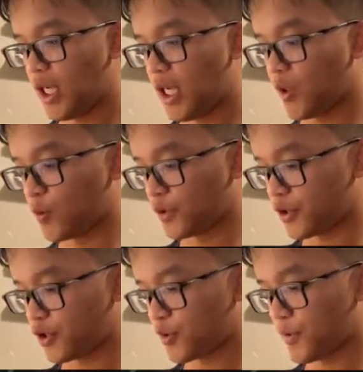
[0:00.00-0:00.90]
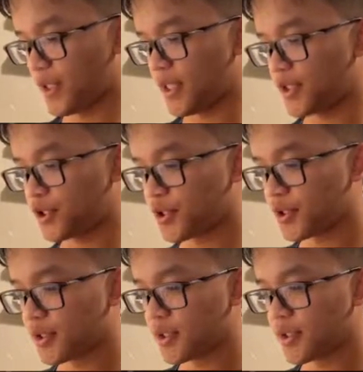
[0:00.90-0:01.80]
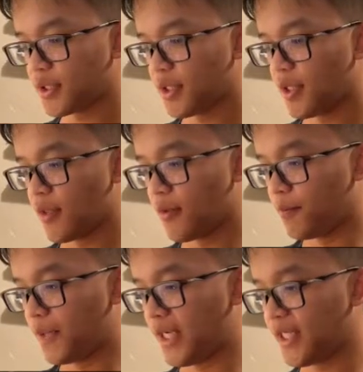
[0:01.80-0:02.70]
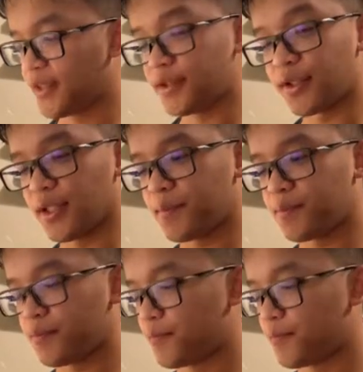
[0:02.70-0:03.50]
Aqua Splash, Mind Slip,